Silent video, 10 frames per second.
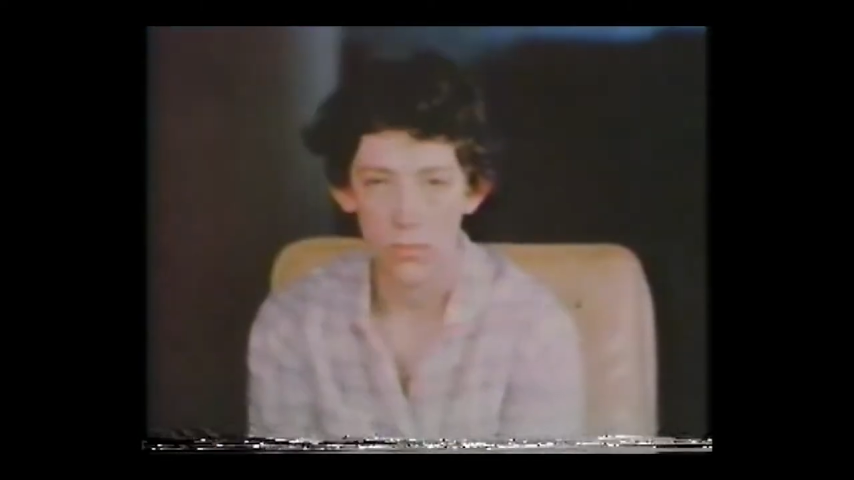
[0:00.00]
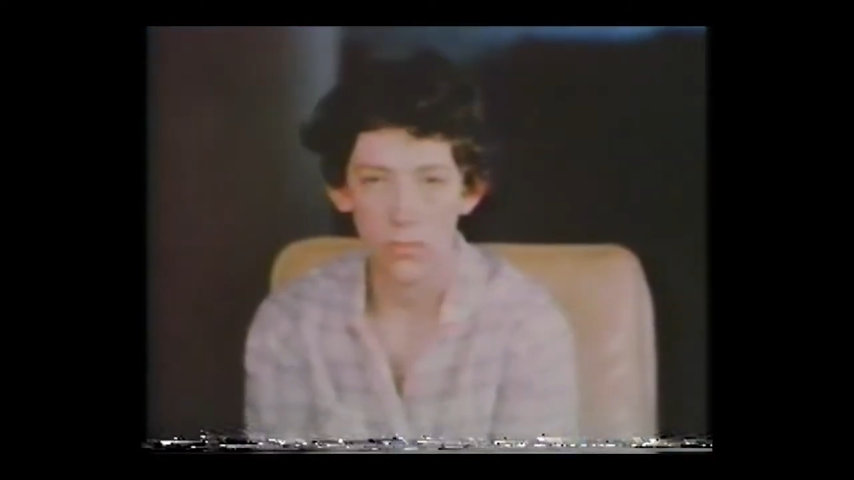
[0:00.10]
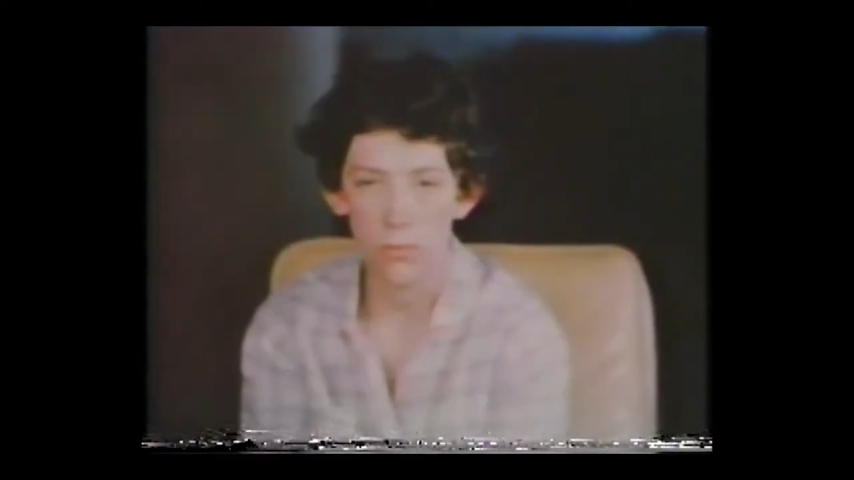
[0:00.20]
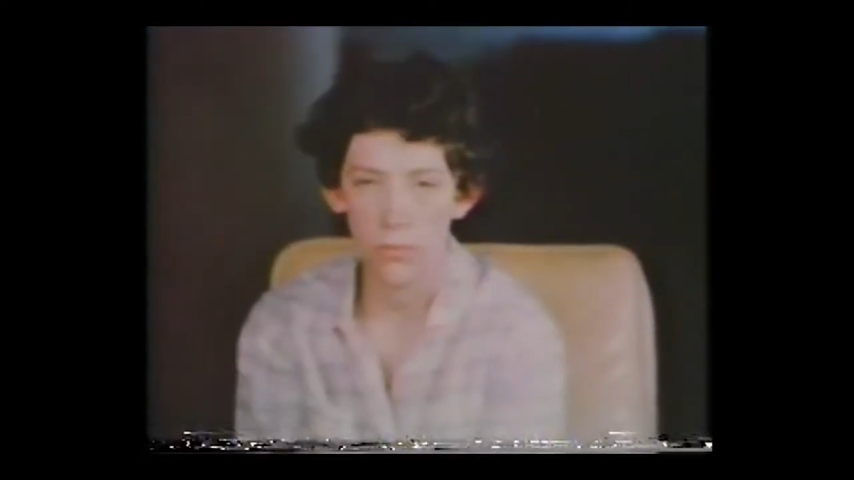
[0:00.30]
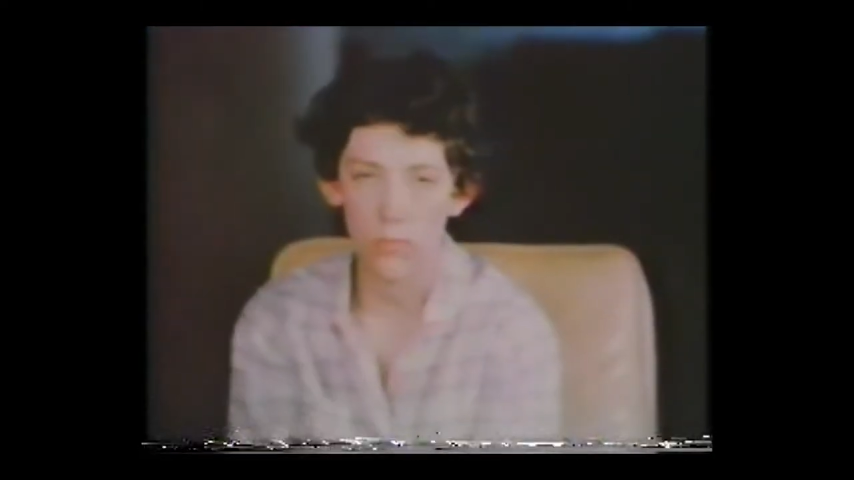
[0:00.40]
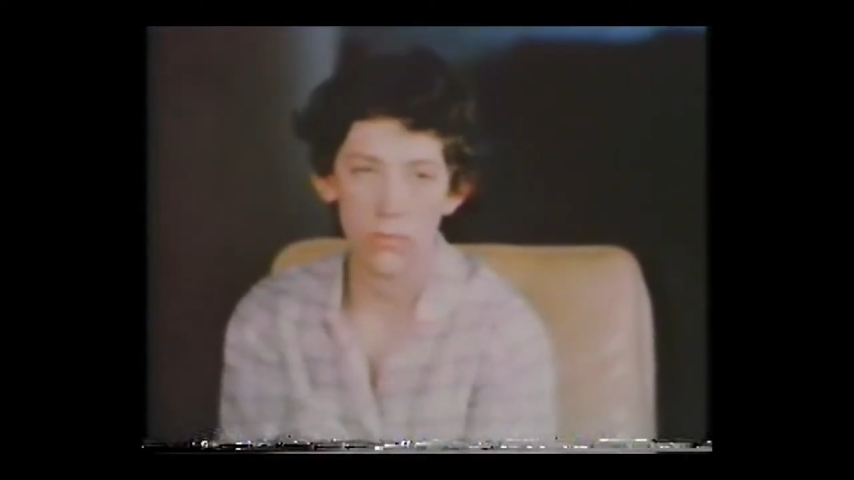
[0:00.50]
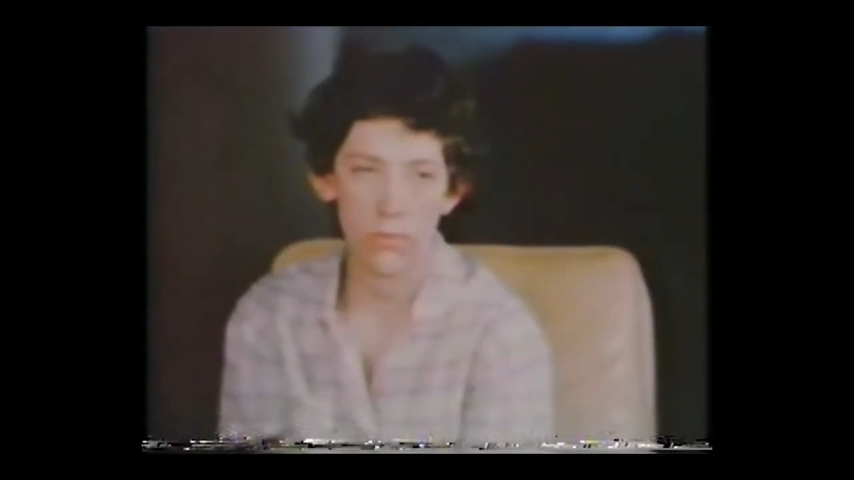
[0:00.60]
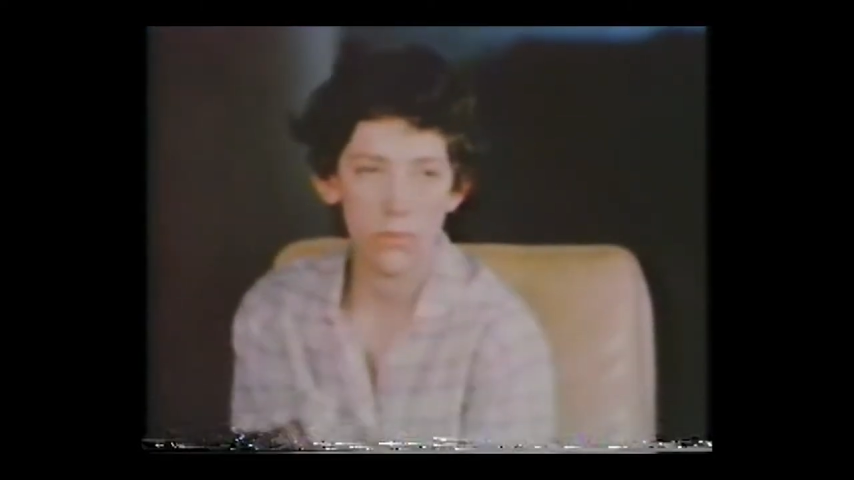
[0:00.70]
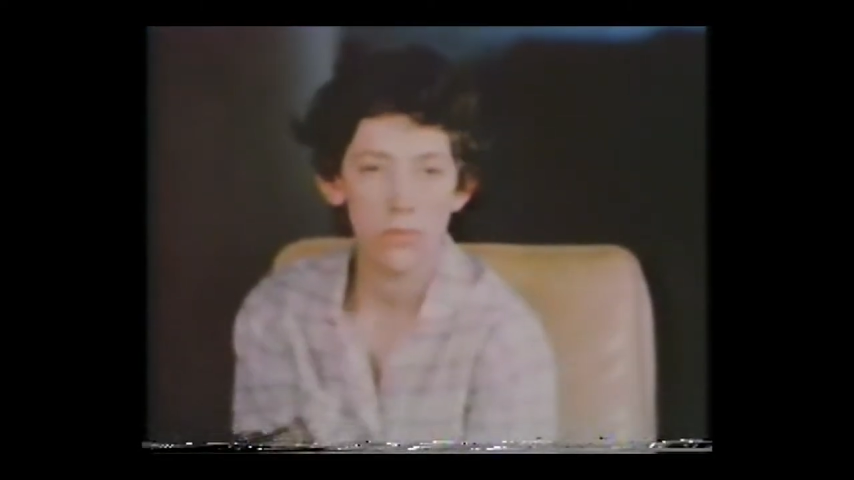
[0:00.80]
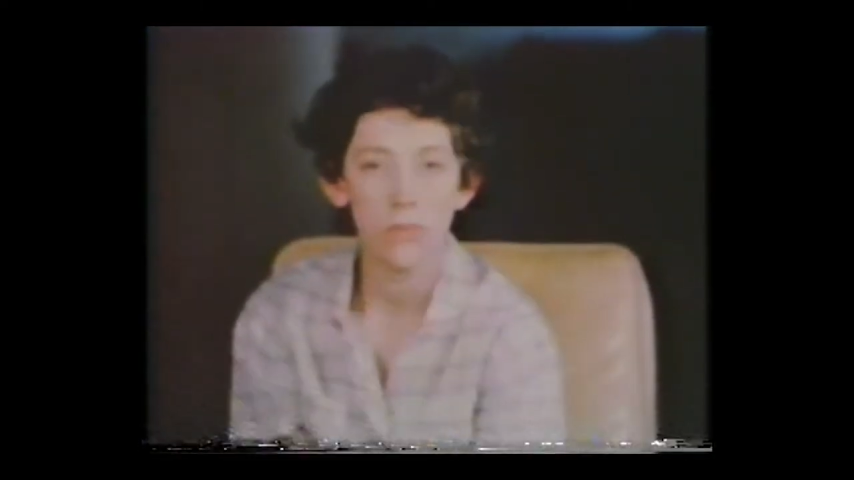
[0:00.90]
the appearance of a
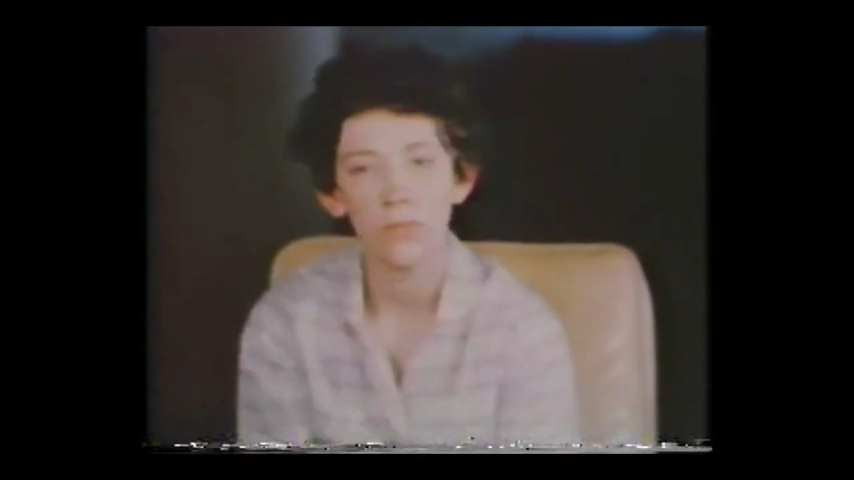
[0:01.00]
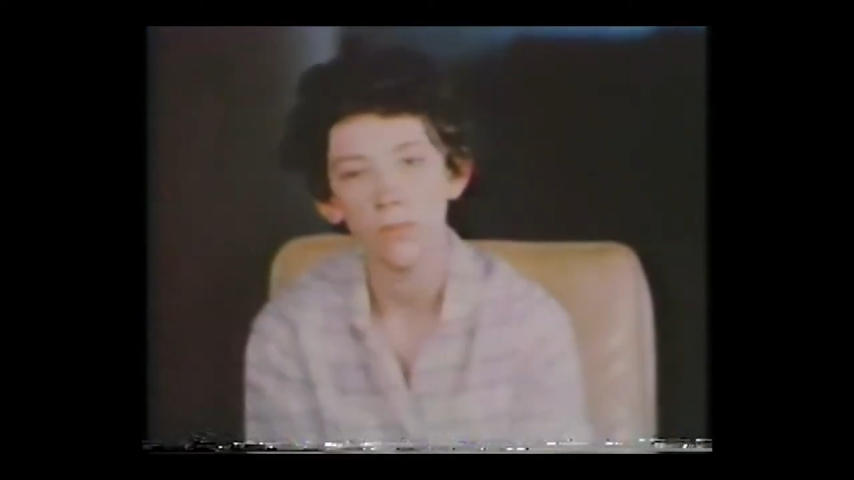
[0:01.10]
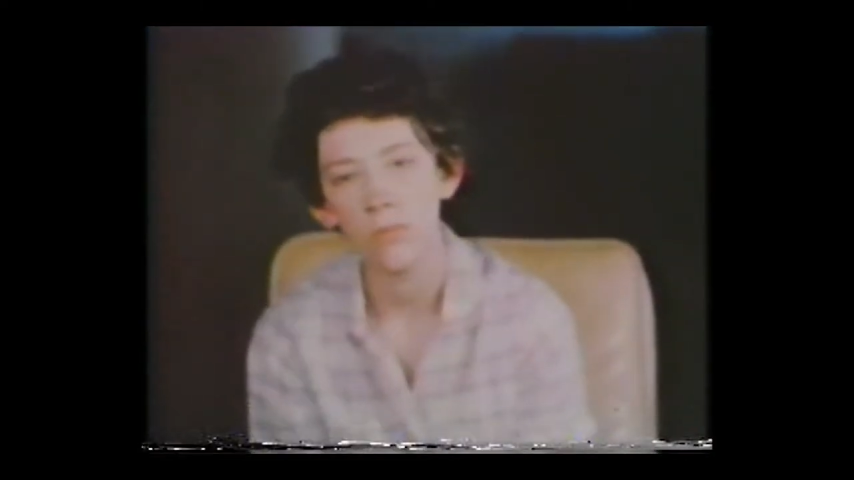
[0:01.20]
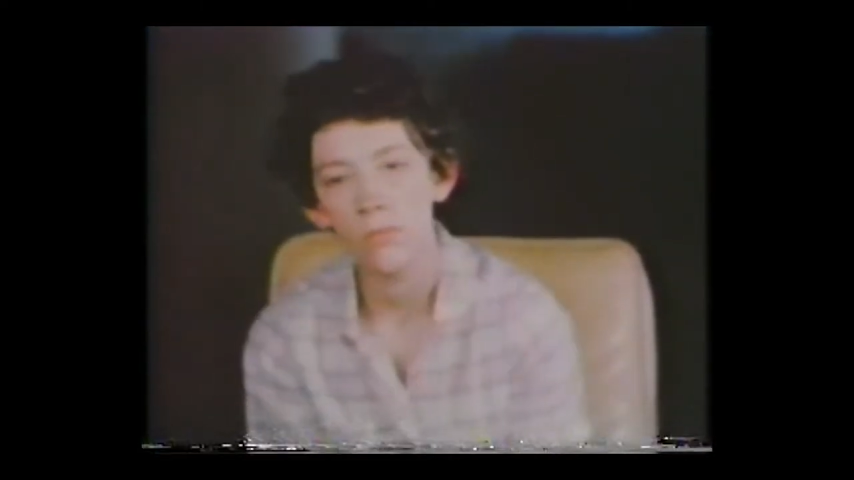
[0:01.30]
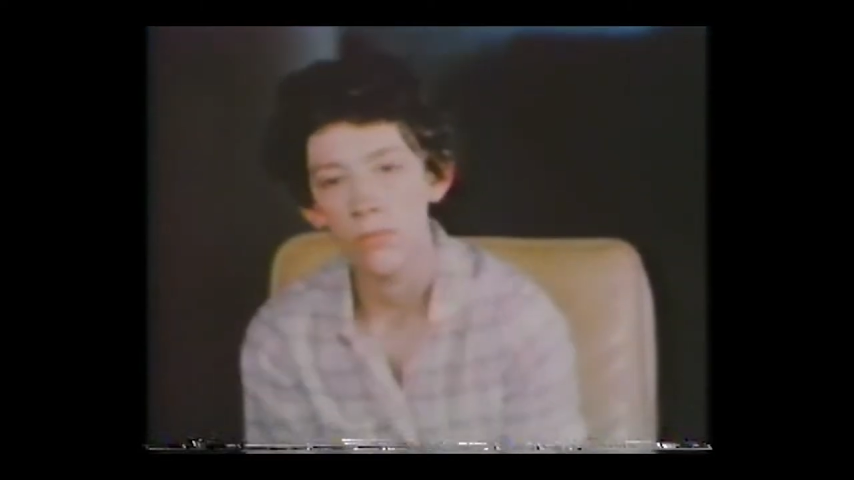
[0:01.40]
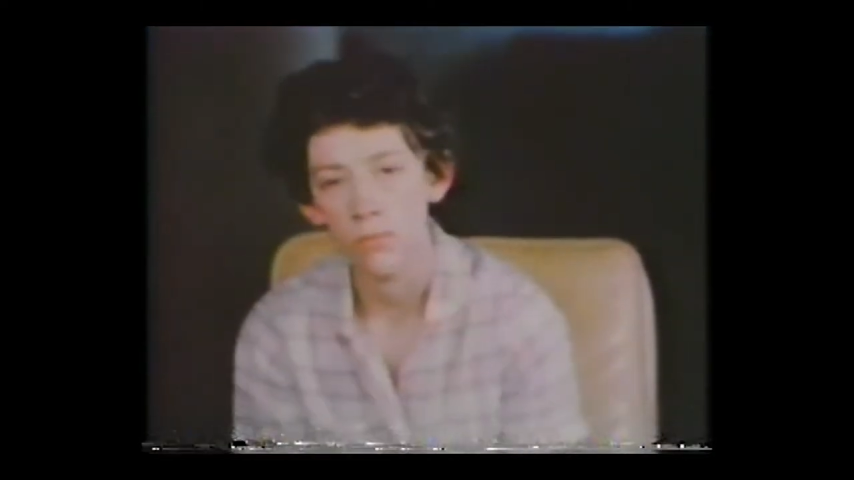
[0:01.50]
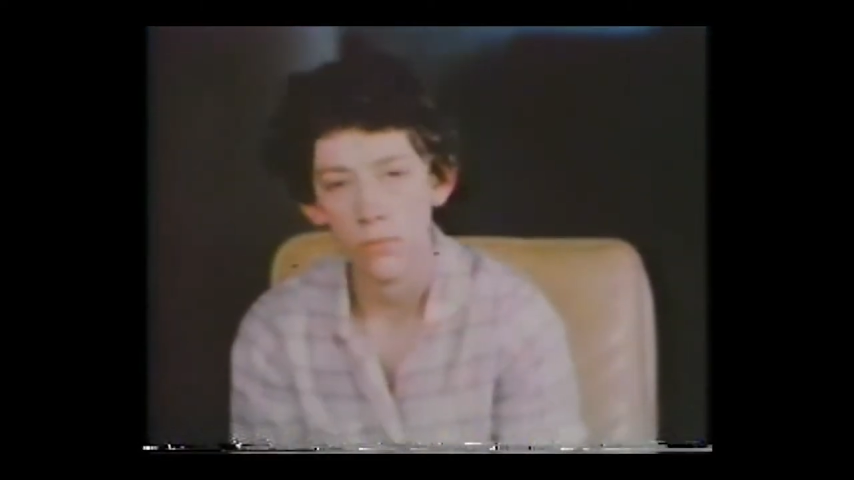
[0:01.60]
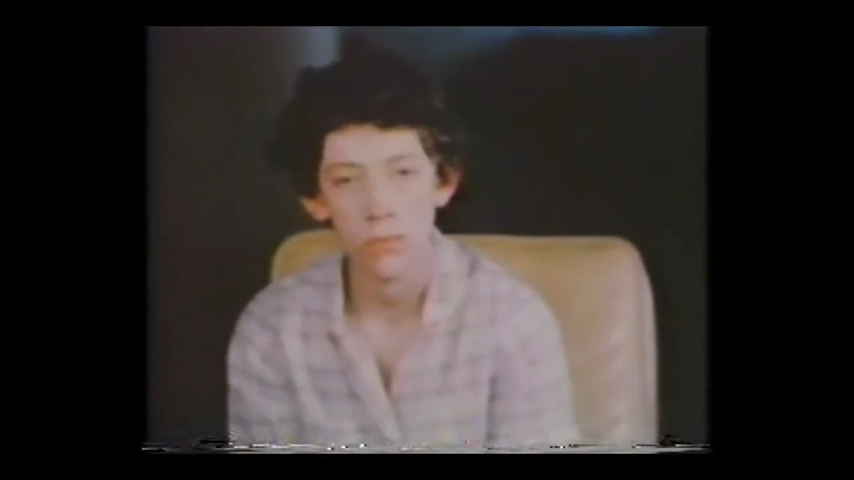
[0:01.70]
psychosis